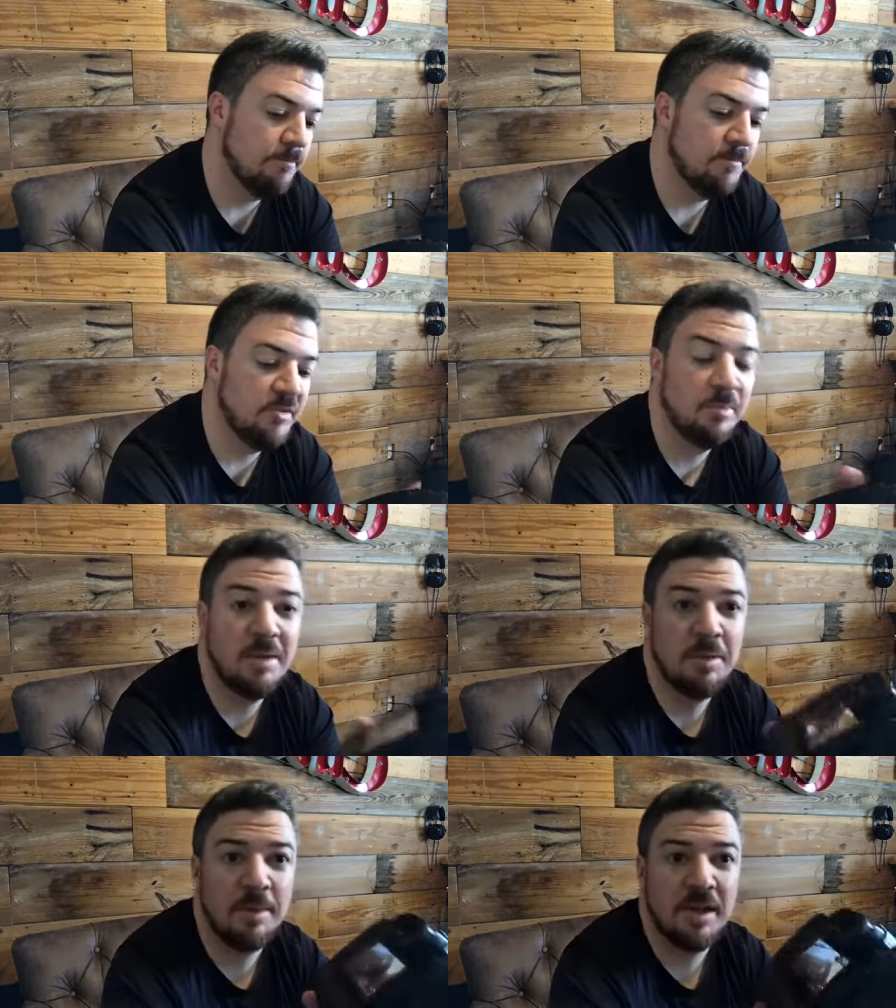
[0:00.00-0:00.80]
it's made
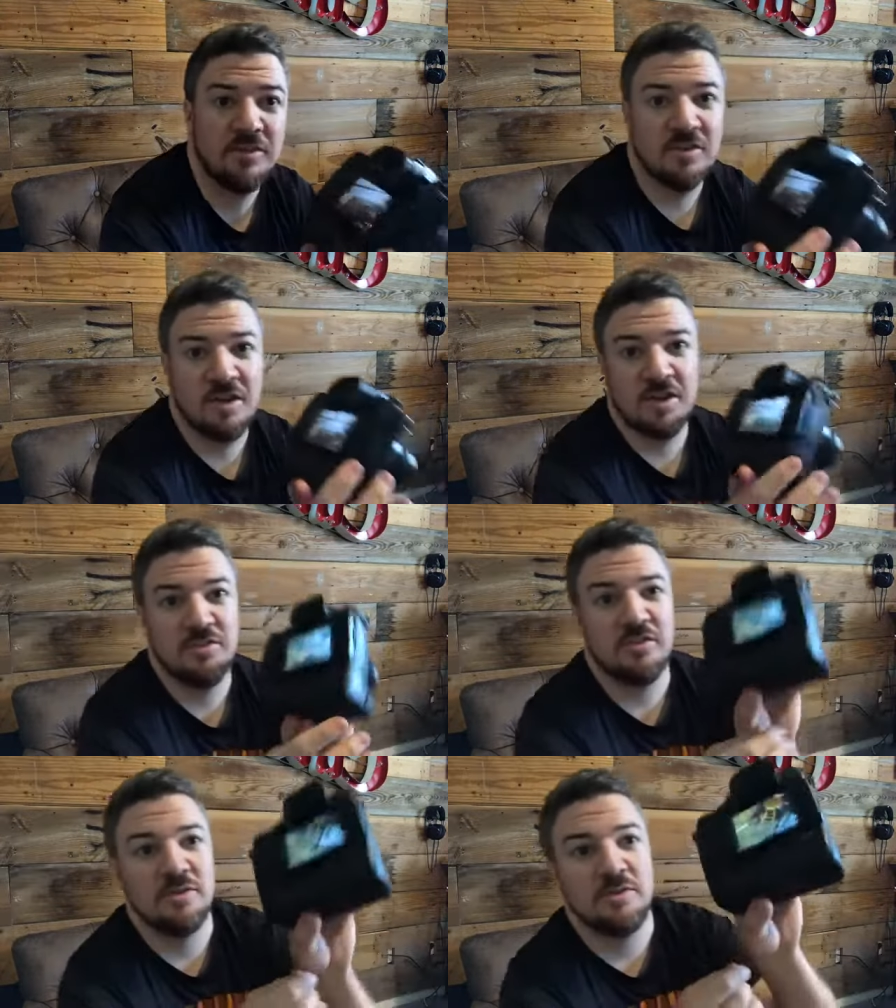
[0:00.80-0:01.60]
by Panasonic,
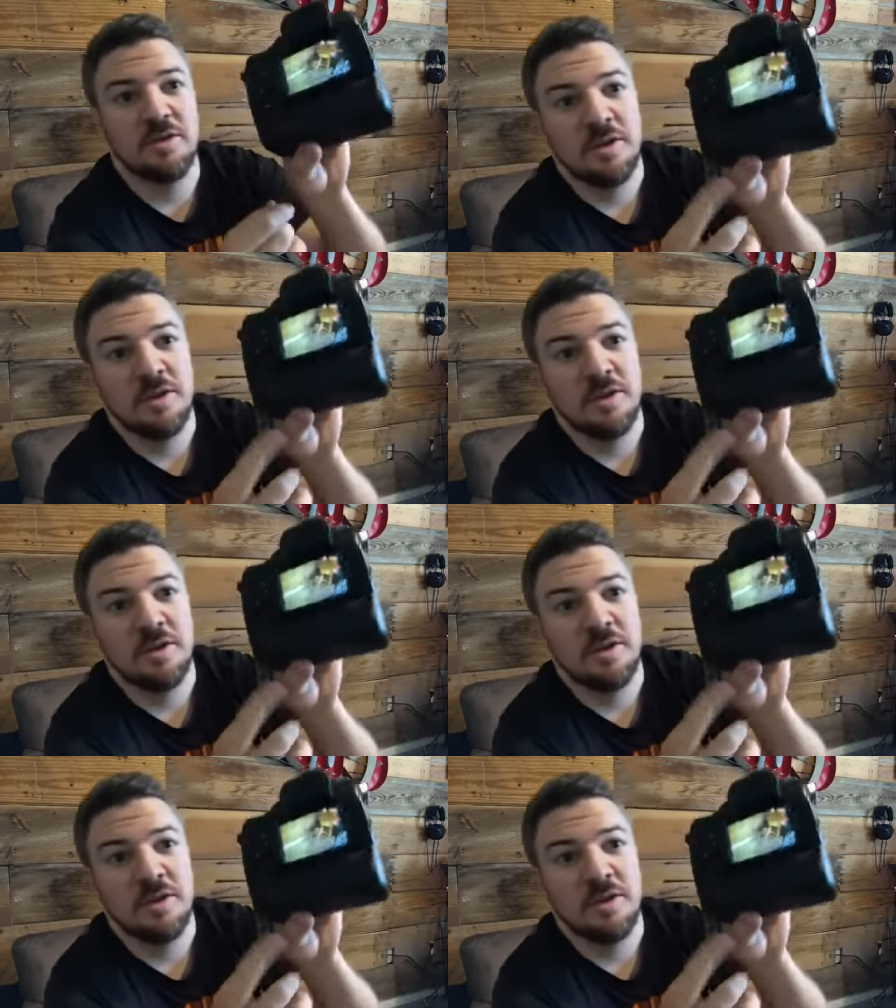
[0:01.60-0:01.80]
so